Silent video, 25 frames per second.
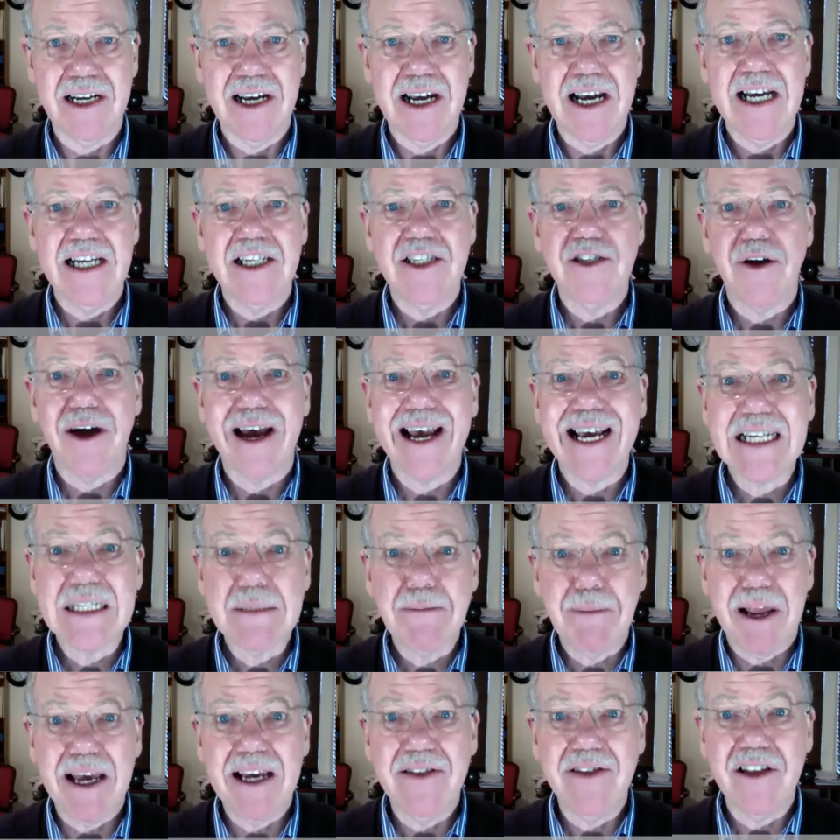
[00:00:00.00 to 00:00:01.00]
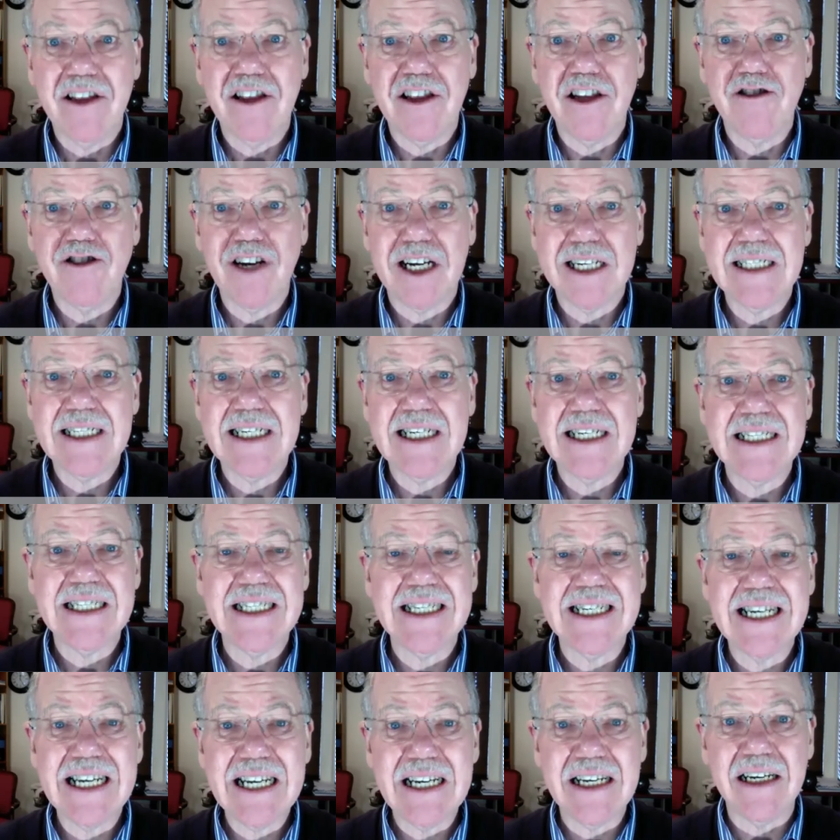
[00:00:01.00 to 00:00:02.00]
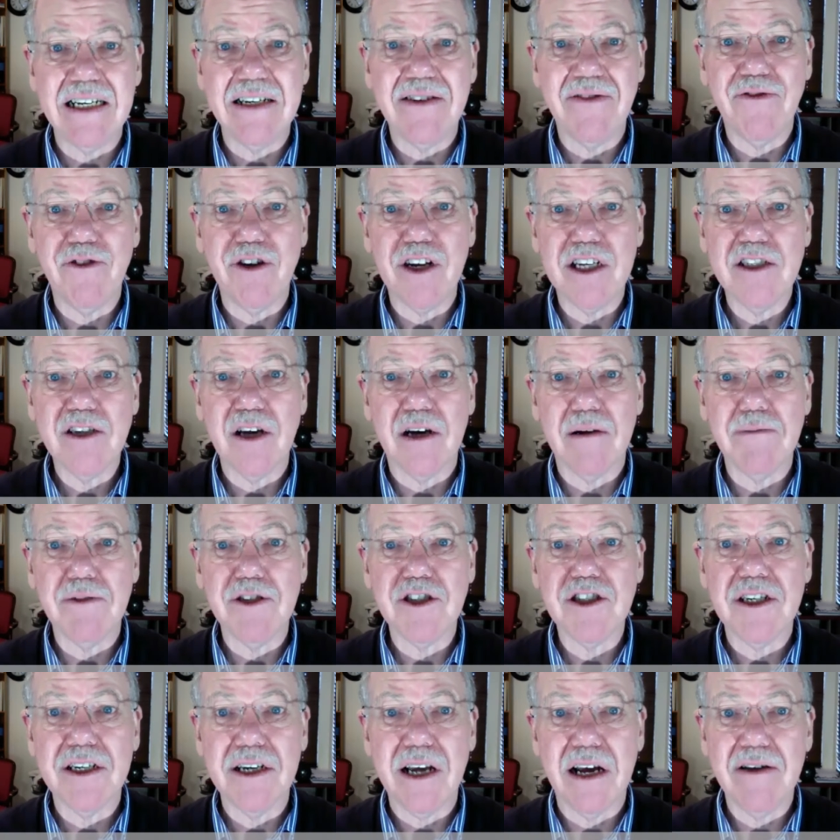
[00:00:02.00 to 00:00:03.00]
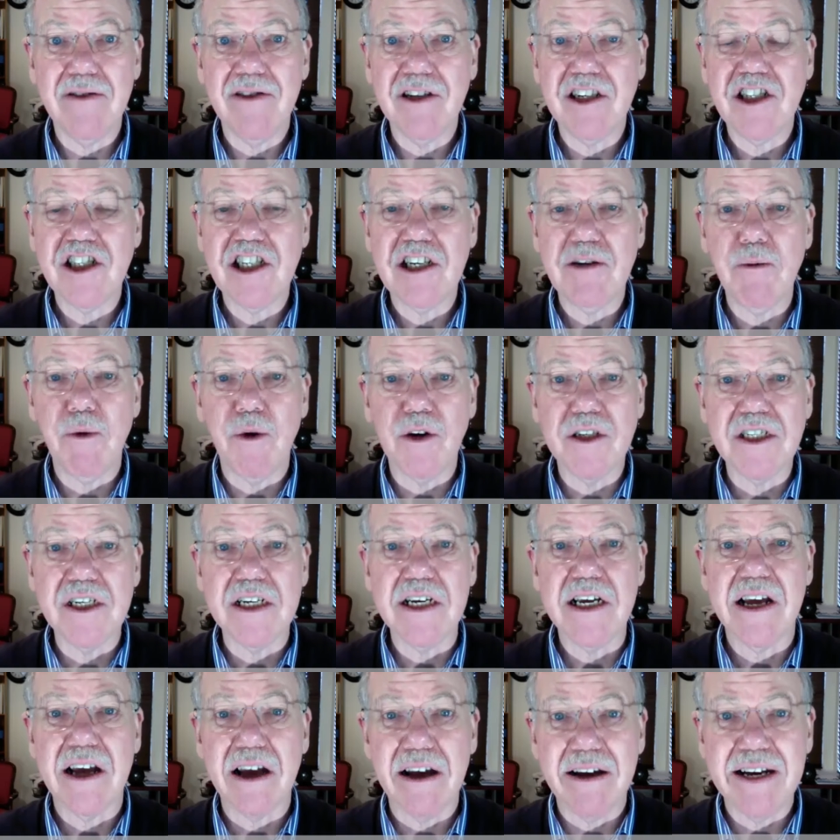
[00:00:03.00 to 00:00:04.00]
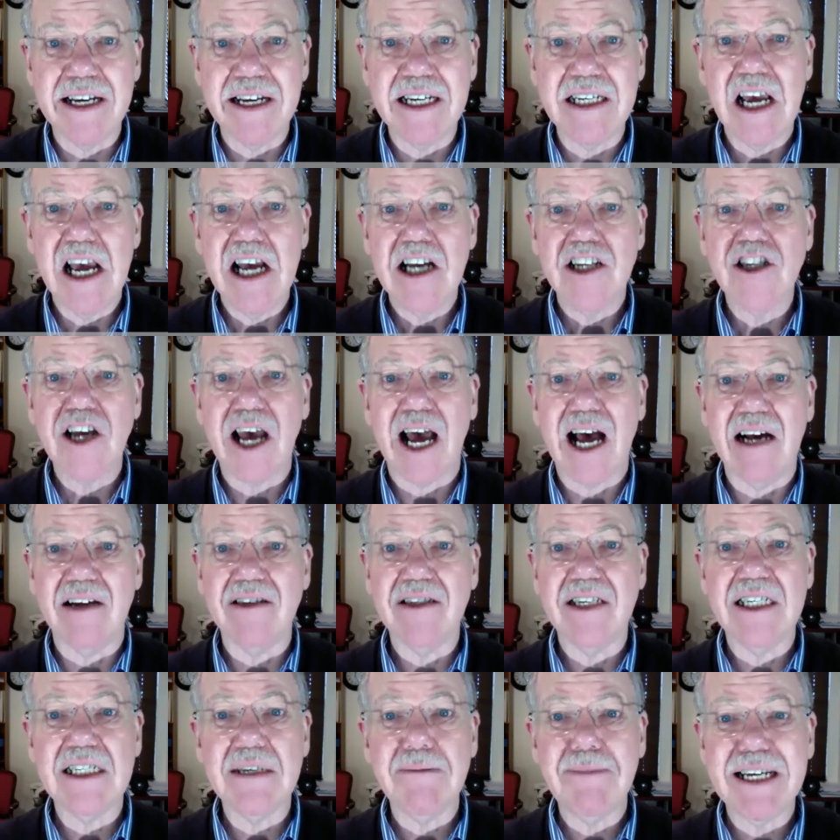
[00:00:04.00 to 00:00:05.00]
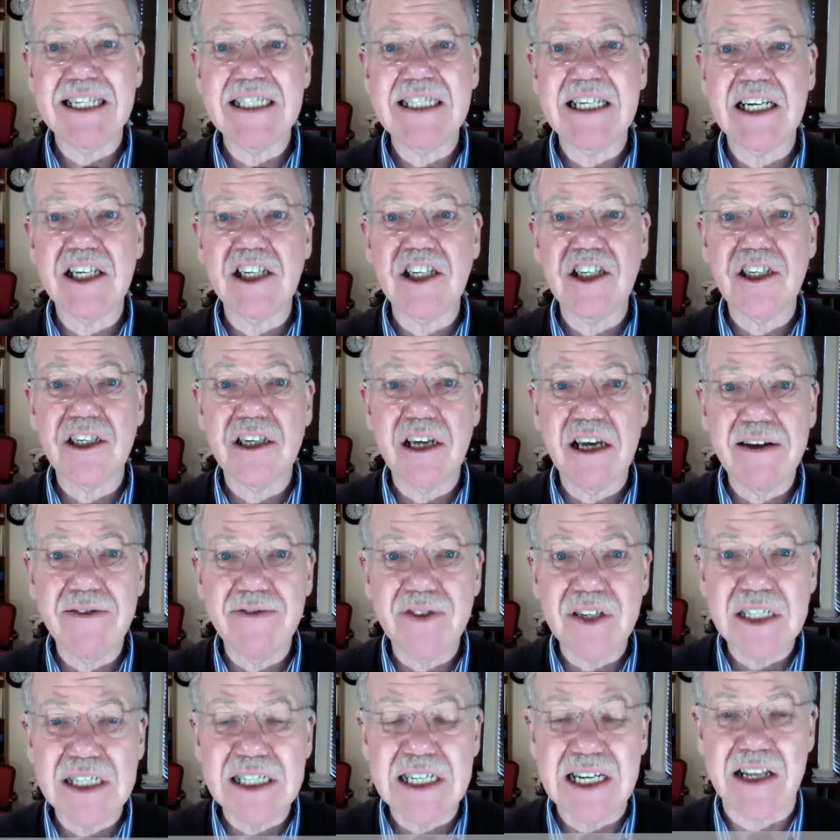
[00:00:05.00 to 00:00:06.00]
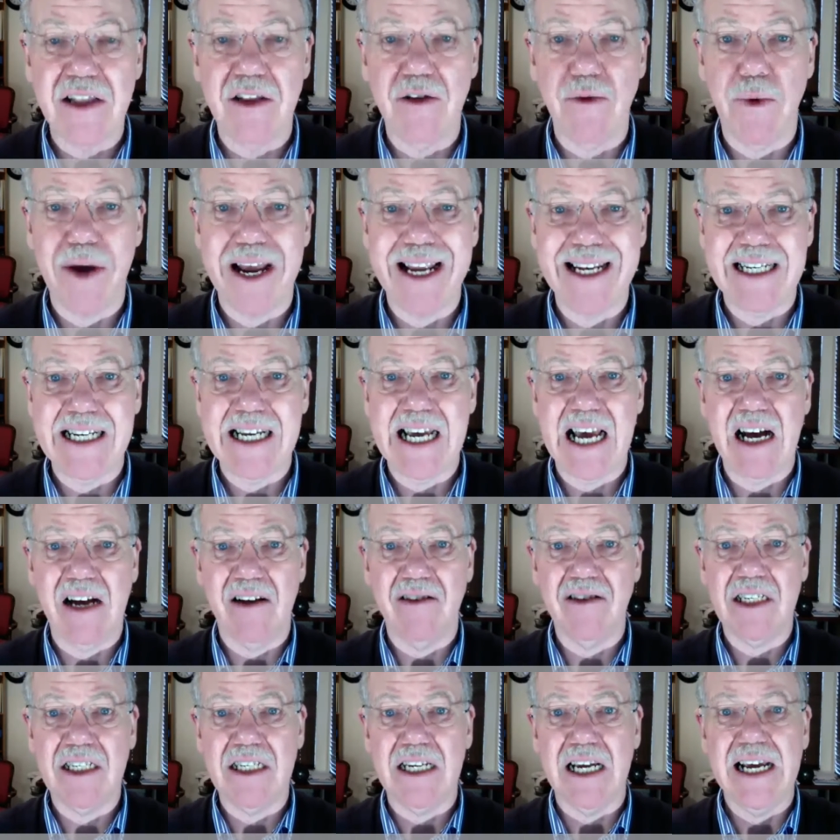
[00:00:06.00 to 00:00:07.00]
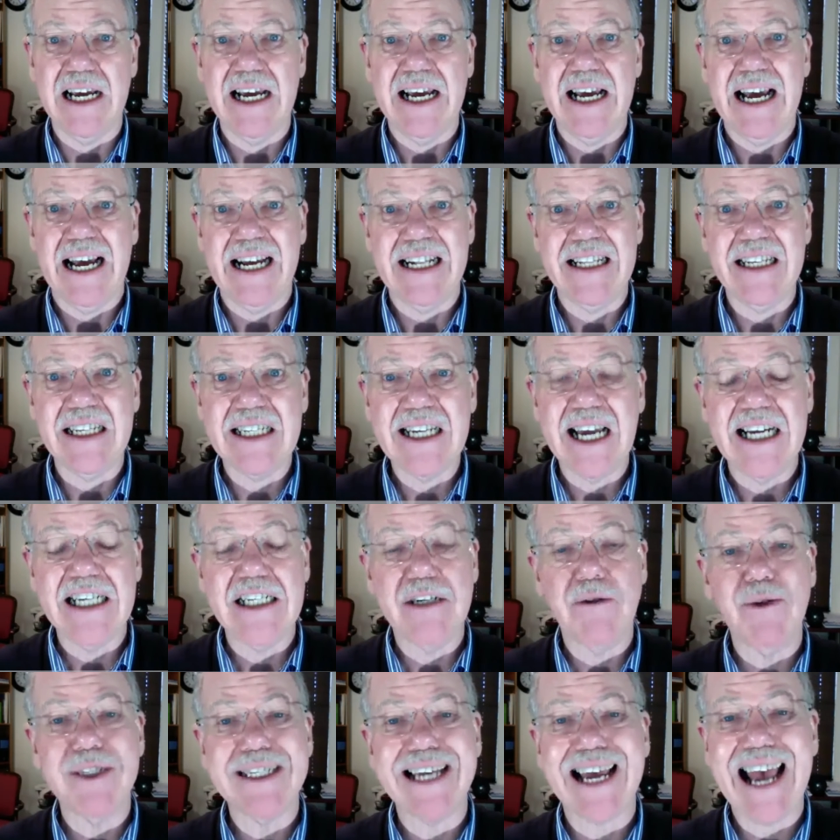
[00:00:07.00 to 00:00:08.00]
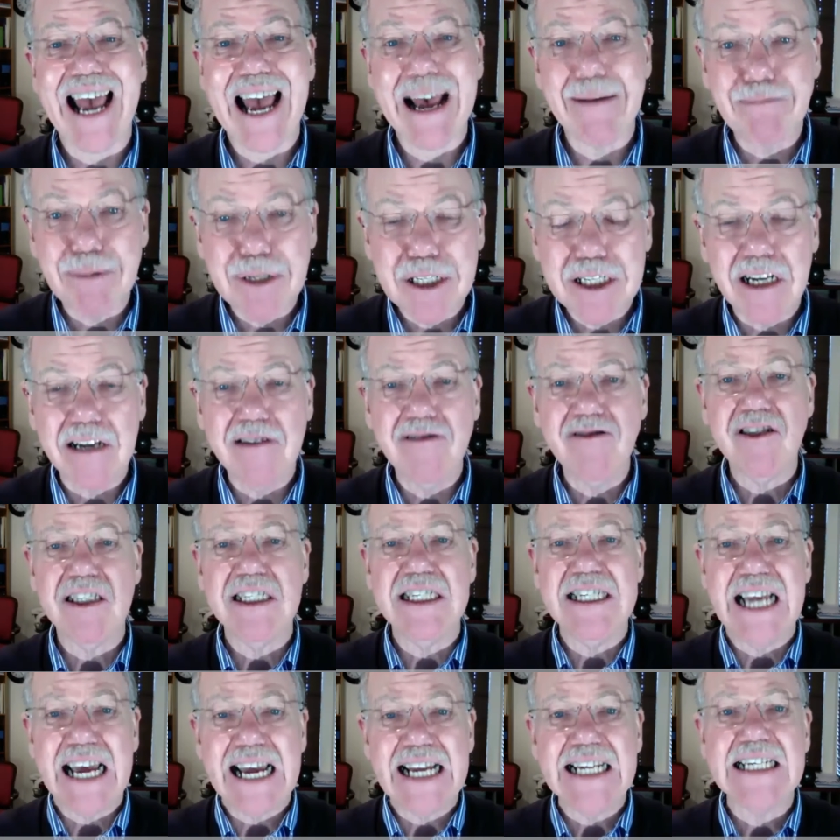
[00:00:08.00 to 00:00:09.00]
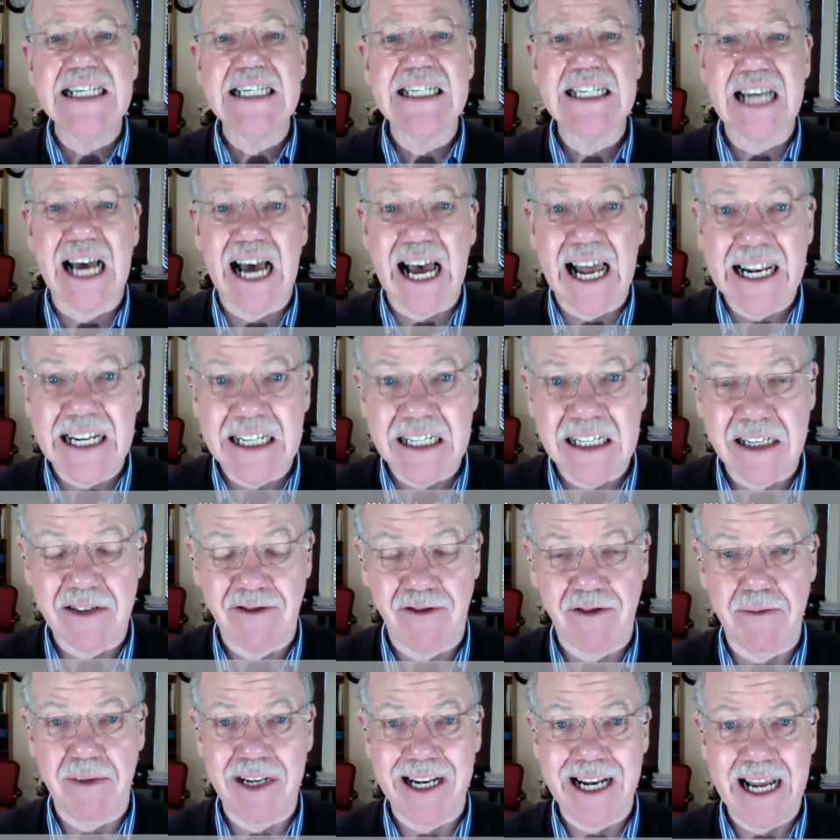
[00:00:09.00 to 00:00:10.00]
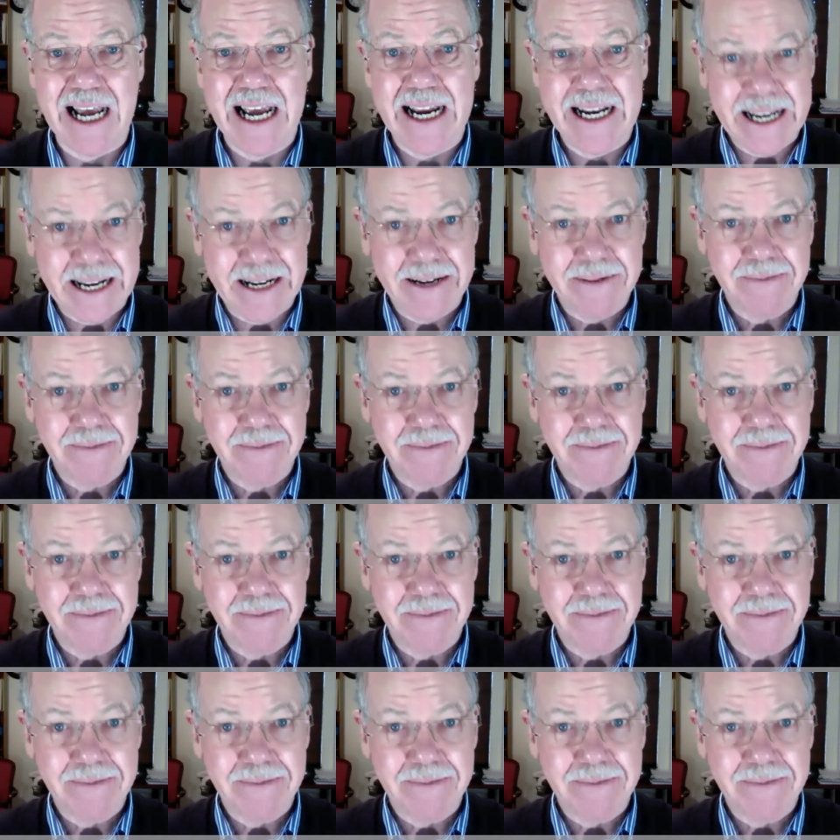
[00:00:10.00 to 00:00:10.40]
So I explained that the trustees needed, for example, to know that she wasn't going to house a domestic servant in the Wendy House. At this stage, there was absolute dead silence from the lady.